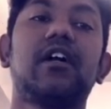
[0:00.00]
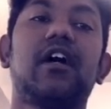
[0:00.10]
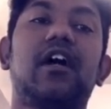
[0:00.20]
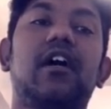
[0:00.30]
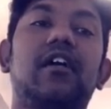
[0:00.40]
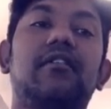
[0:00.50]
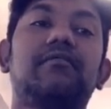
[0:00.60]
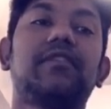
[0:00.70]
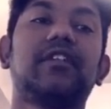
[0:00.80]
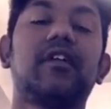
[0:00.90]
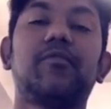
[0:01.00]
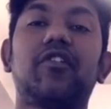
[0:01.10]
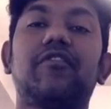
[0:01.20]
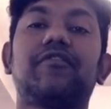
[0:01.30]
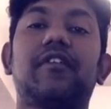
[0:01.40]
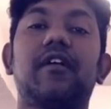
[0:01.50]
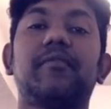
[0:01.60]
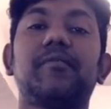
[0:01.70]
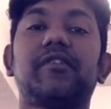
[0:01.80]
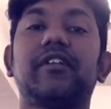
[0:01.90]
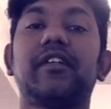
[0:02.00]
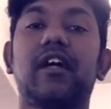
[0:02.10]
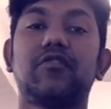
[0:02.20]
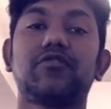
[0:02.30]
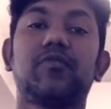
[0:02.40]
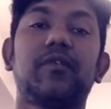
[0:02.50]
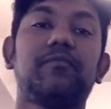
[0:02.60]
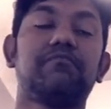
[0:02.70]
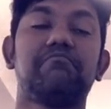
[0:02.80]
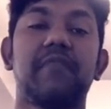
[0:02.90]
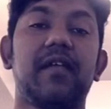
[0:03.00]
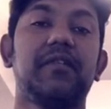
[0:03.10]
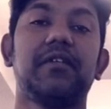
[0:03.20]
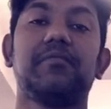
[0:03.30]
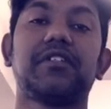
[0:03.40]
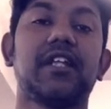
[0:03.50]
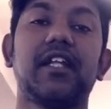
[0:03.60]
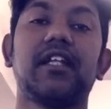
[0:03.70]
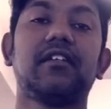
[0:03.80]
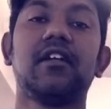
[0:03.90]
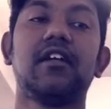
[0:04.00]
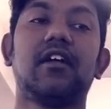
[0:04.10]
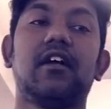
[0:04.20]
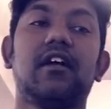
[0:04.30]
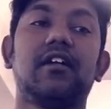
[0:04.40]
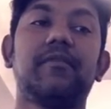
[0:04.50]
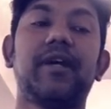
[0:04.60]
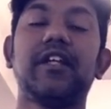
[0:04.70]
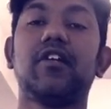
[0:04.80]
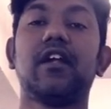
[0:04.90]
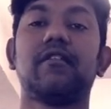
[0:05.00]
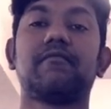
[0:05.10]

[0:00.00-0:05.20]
The number of people in the house would maybe pertaining depending on